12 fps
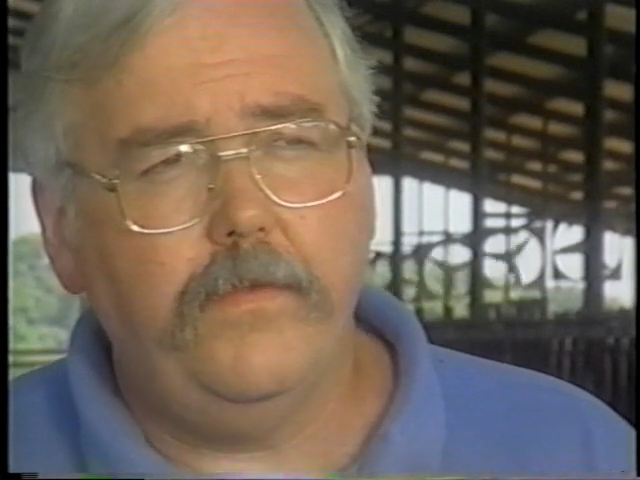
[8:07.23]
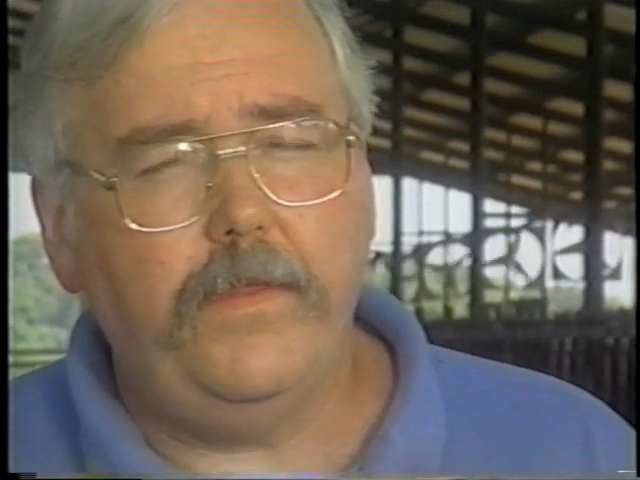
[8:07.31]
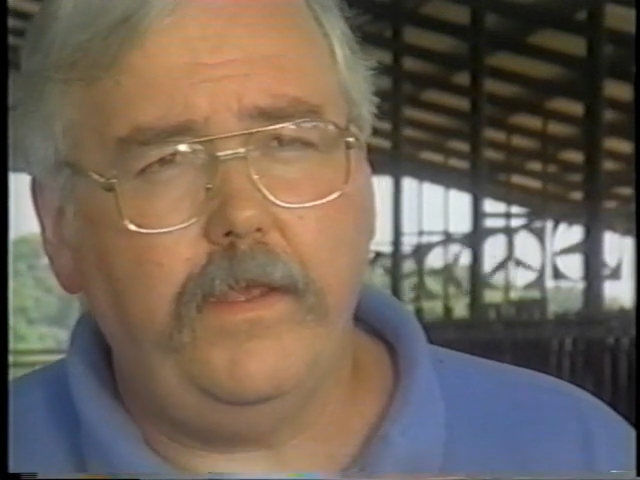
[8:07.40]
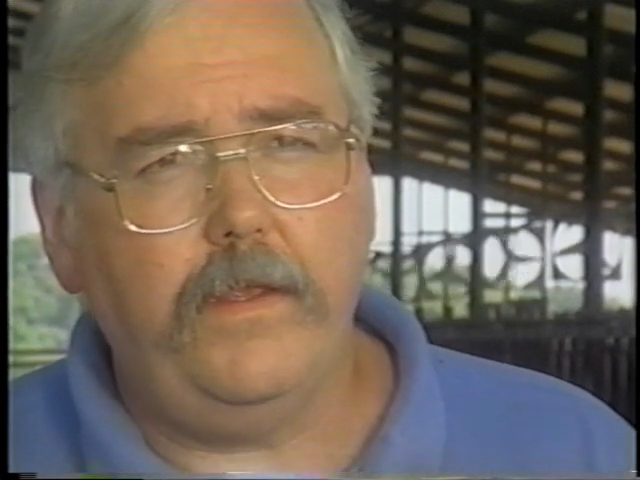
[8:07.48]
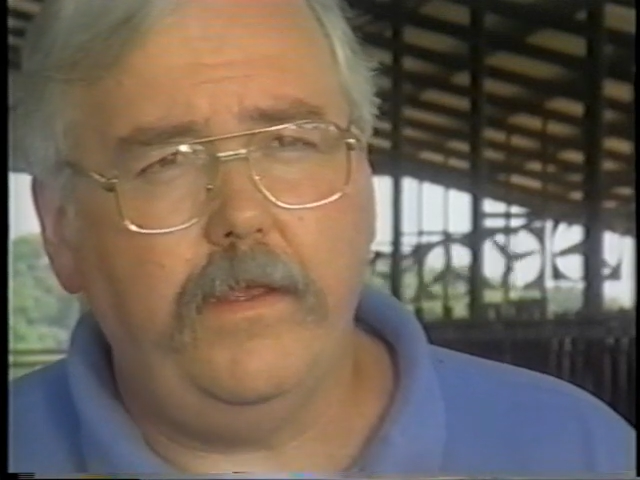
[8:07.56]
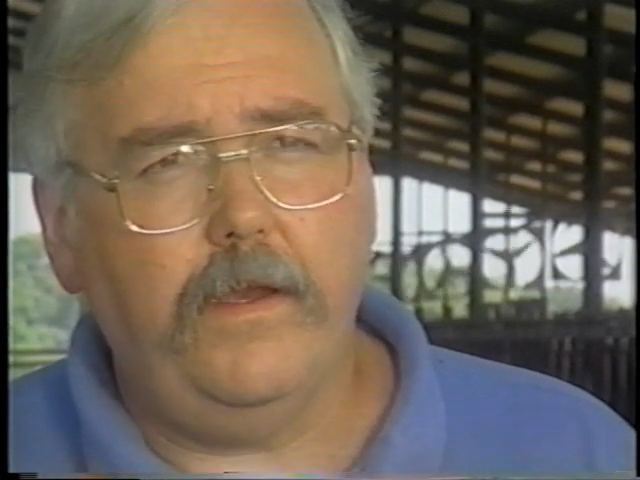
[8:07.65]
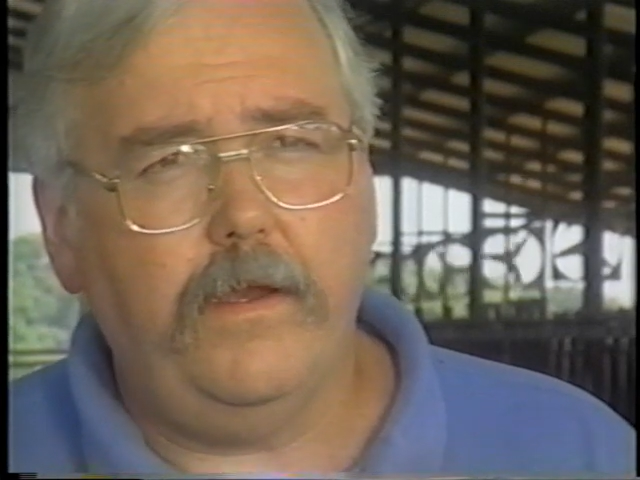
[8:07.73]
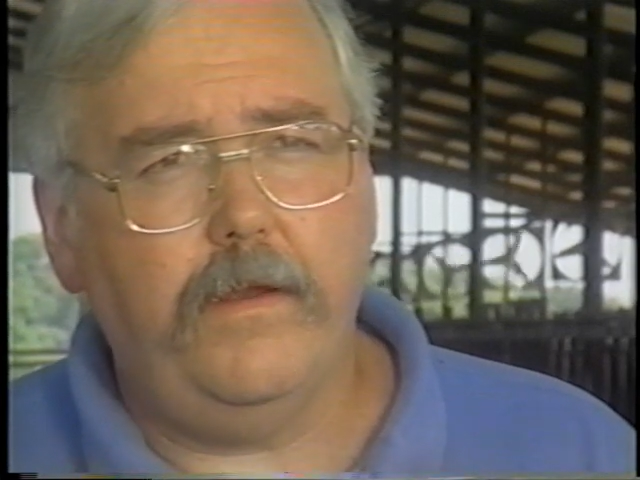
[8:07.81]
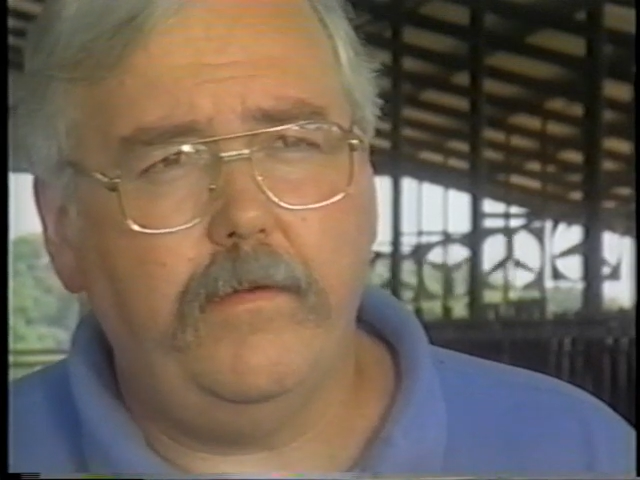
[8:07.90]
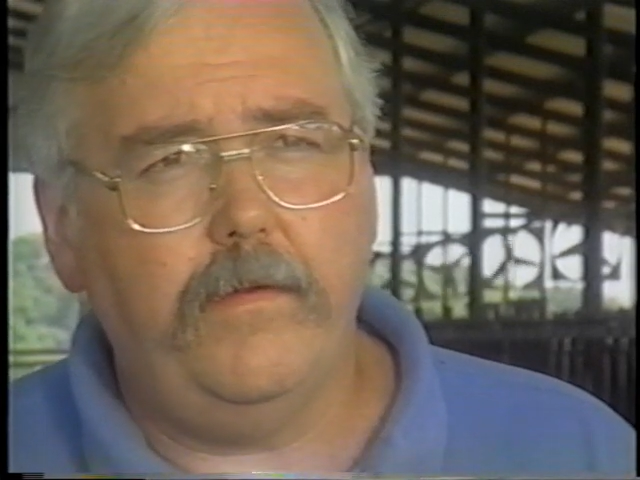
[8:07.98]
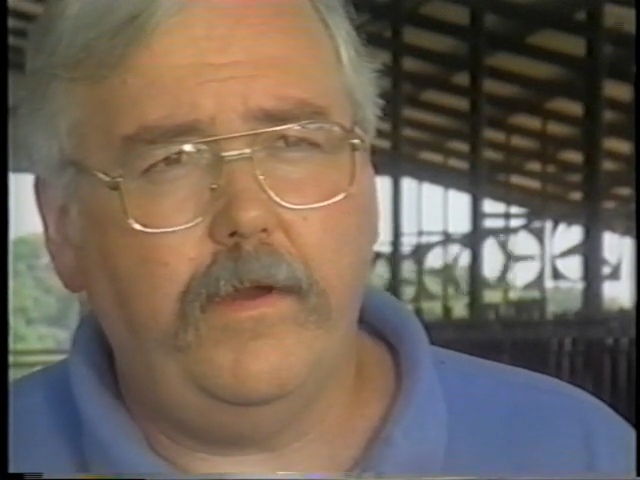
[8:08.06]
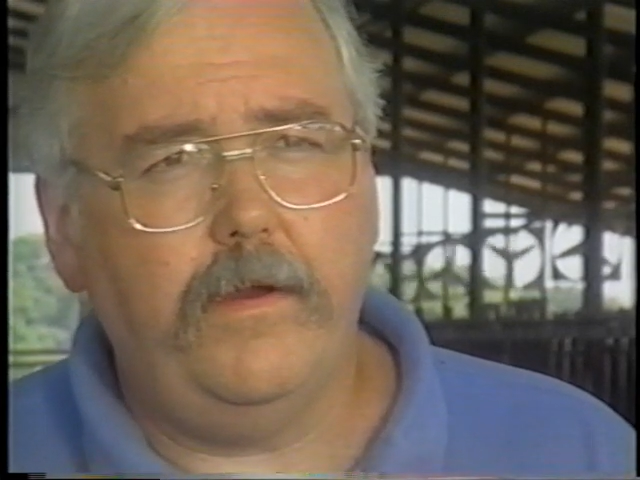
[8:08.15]
The uh,
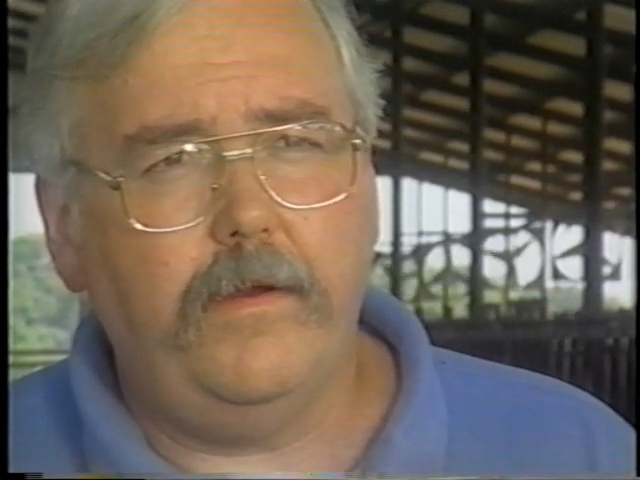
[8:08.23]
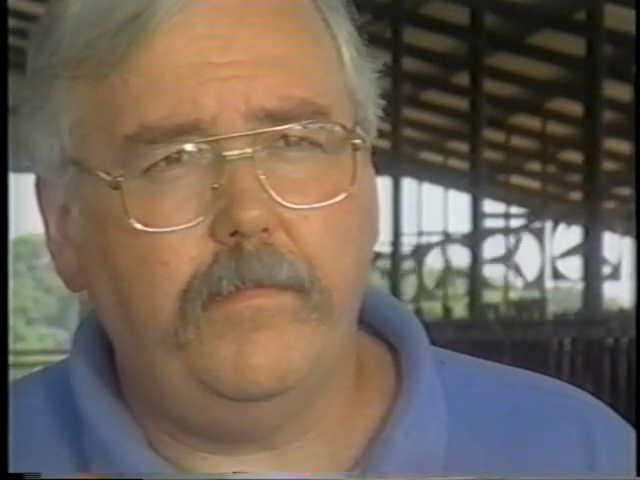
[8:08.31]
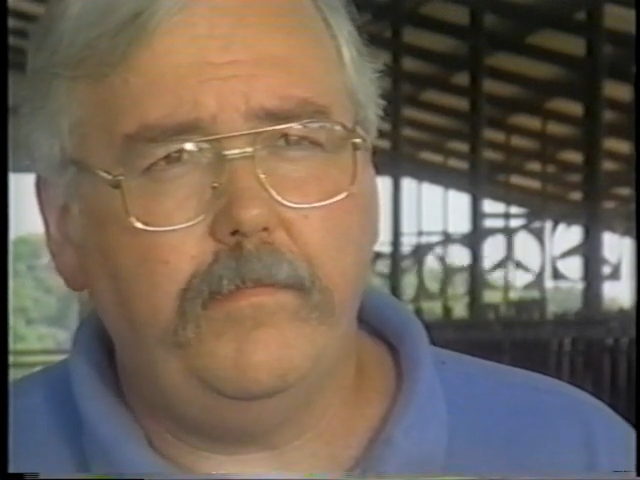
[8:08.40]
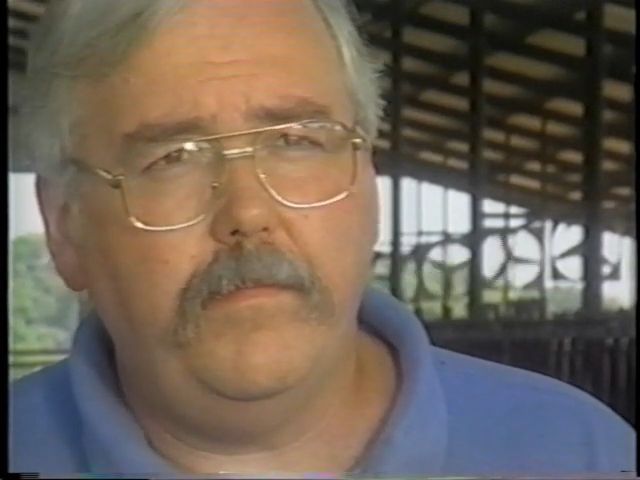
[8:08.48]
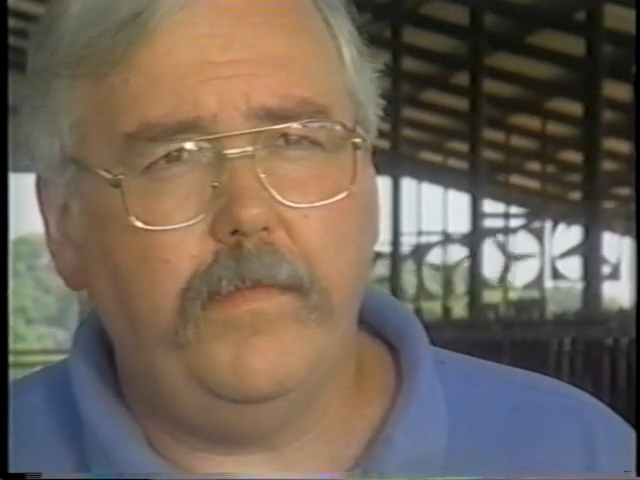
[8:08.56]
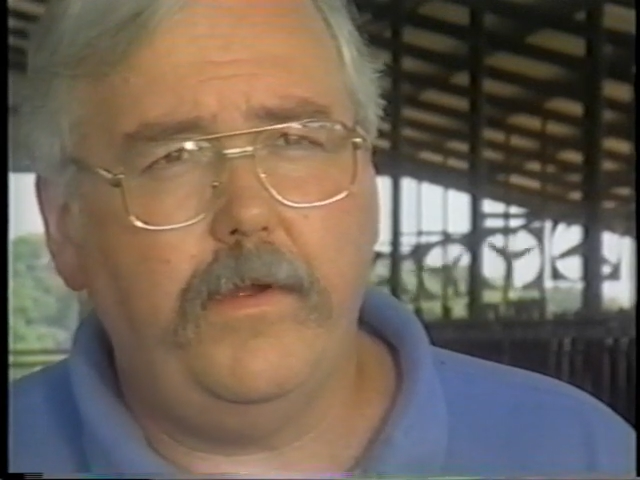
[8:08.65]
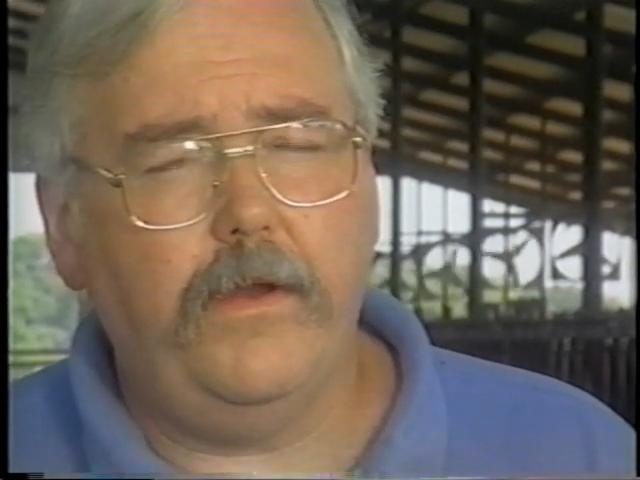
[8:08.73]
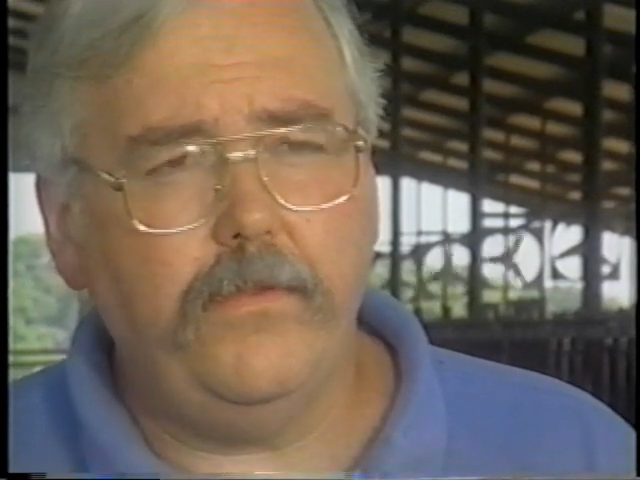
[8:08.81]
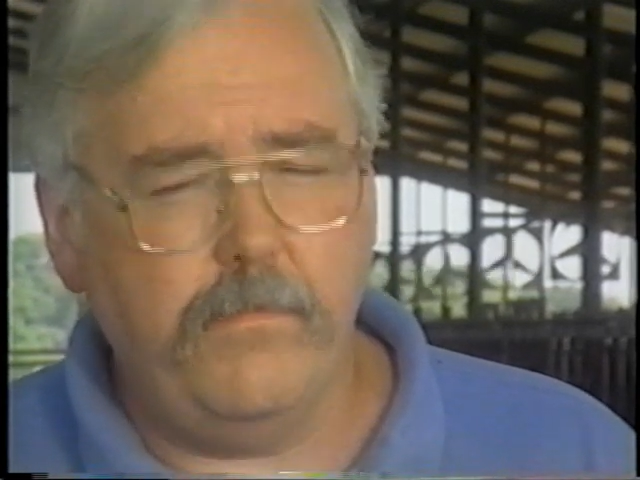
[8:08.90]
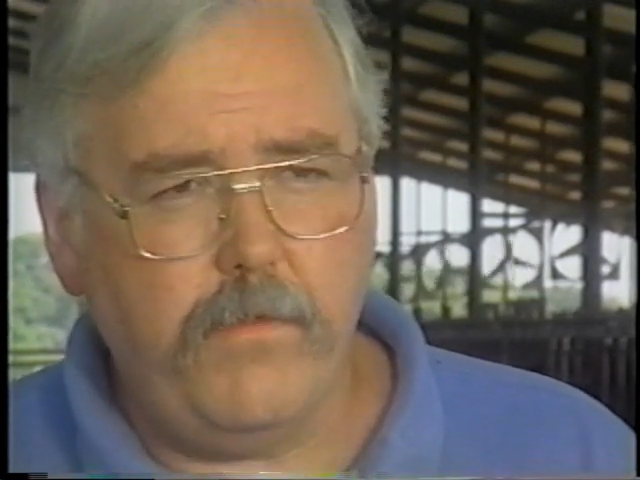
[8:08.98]
uh, other